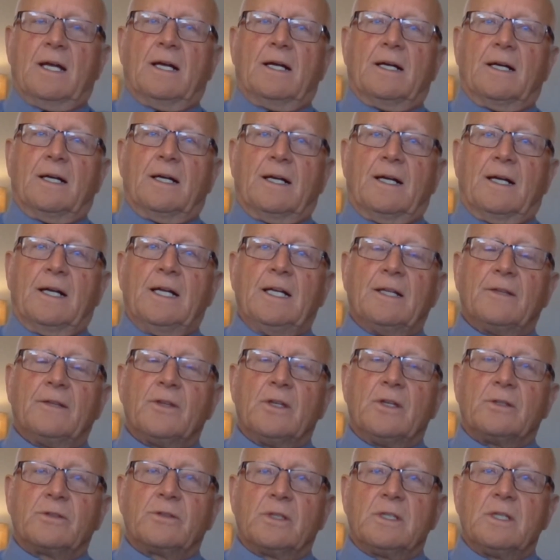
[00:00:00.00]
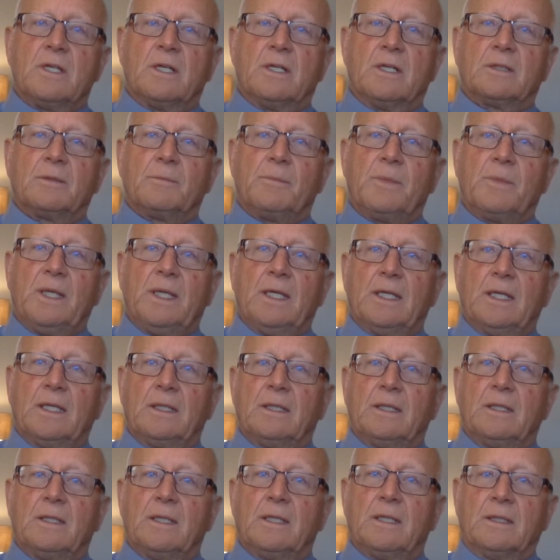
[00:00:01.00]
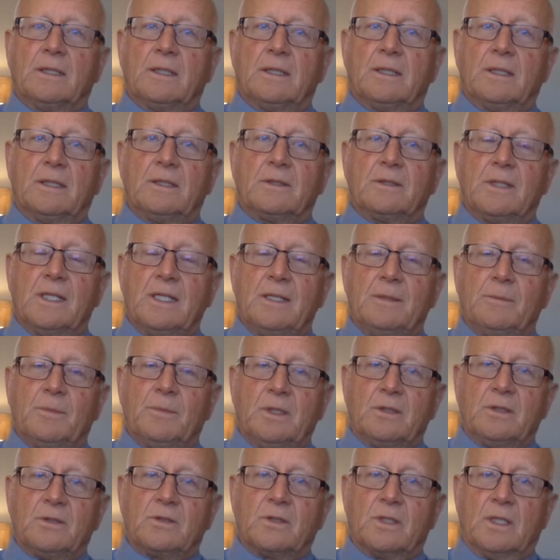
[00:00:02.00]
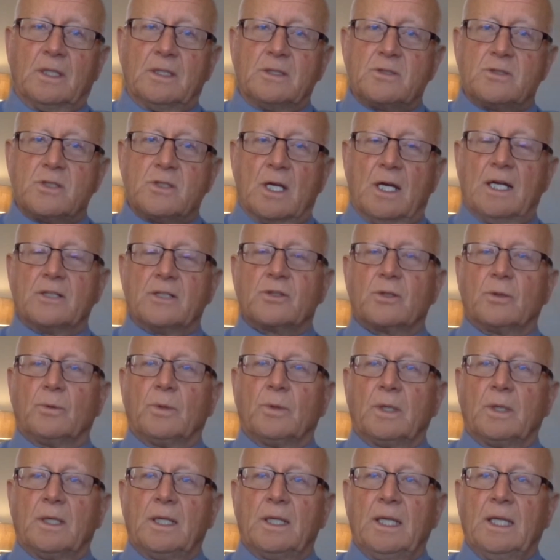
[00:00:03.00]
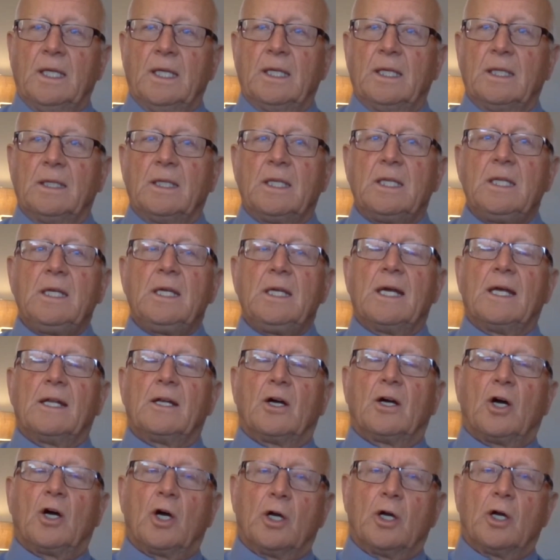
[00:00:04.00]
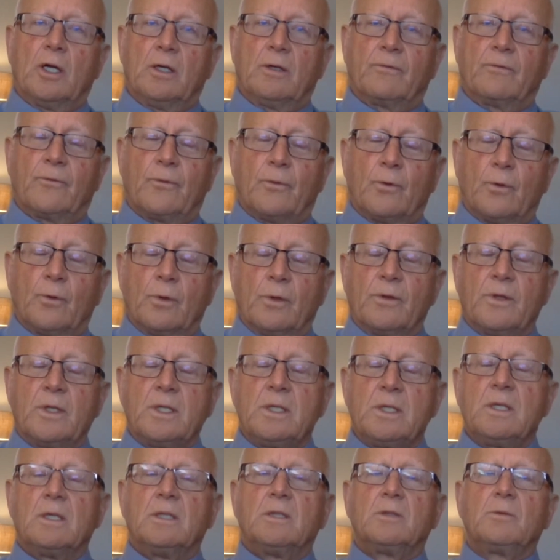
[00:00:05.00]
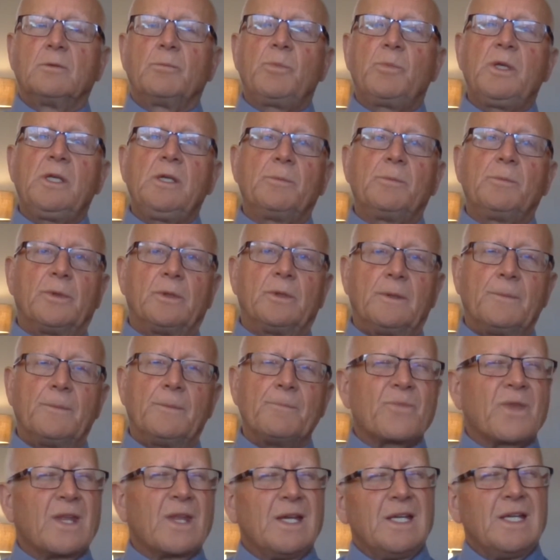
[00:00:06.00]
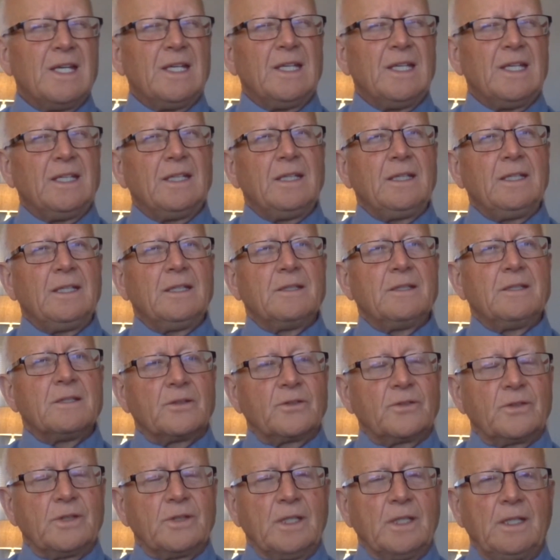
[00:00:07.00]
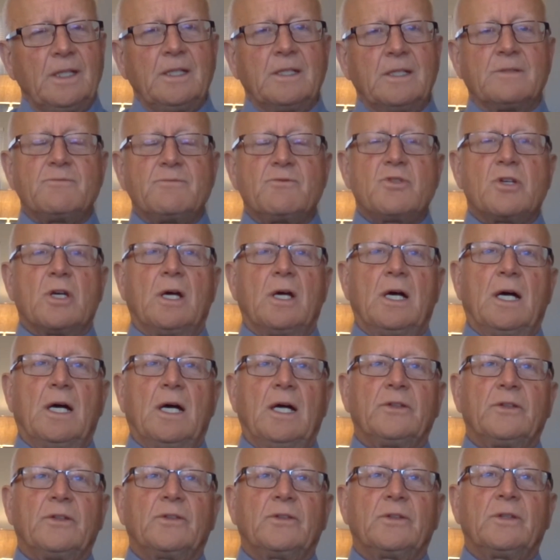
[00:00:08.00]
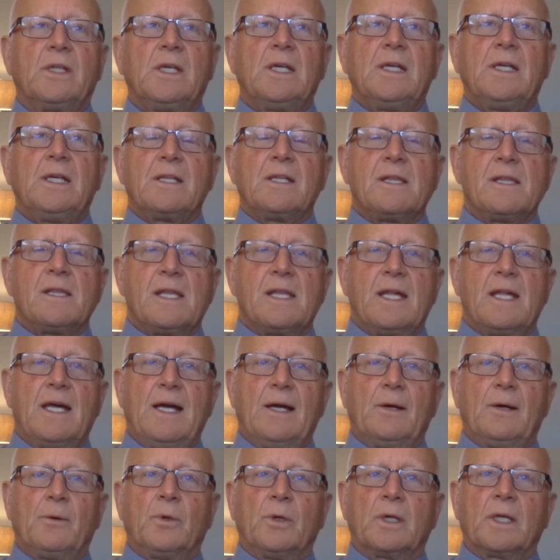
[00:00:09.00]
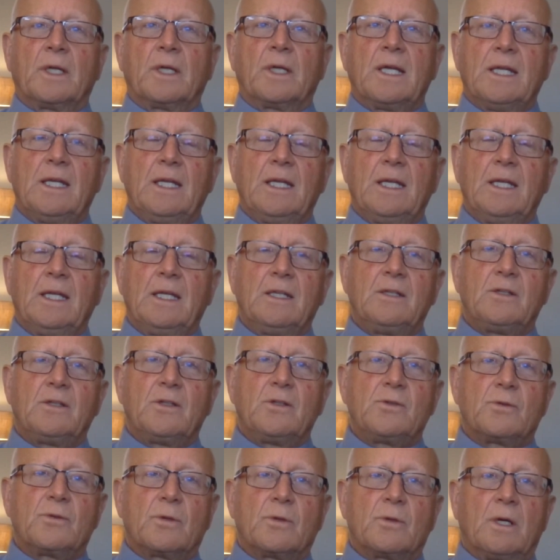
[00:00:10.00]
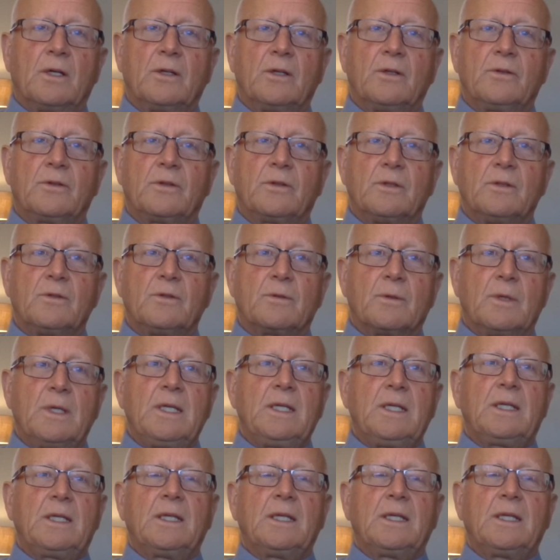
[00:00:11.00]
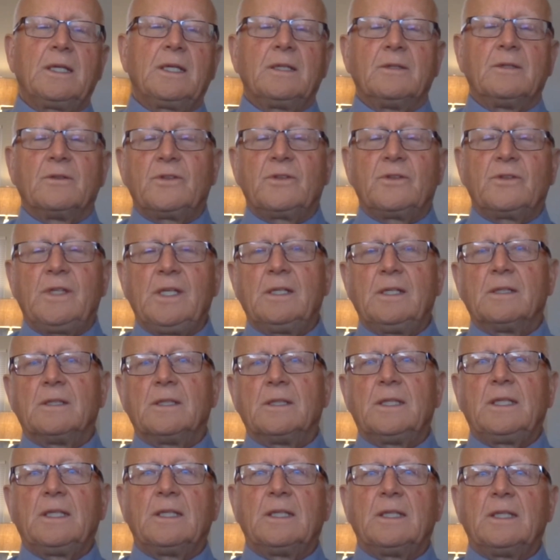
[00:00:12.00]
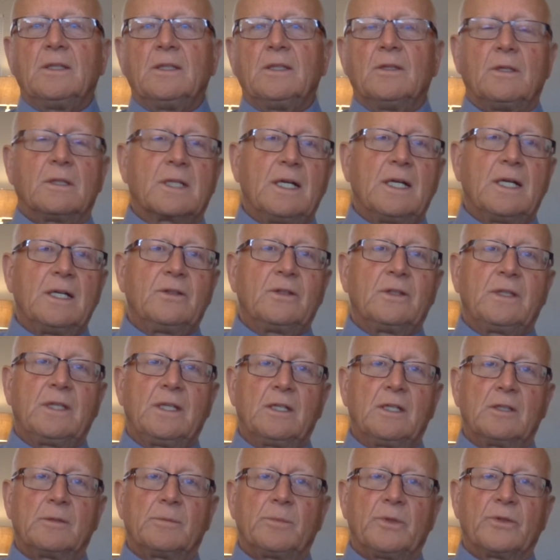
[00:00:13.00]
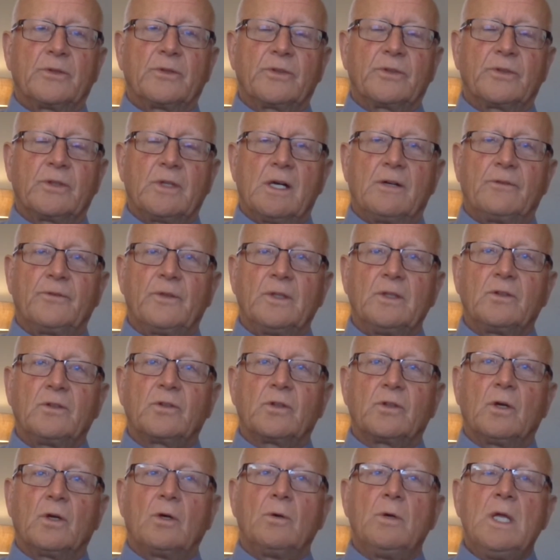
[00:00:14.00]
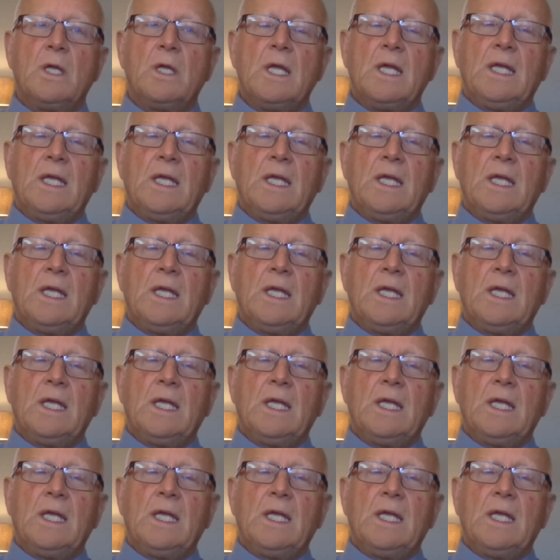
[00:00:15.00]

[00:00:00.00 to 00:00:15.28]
uh, there's a young man. Uh, his name is uh, Joshua, and he had a heart for the young people in the city of Jos that were getting into drugs and drinking and stealing and all kinds of terrible stuff. And so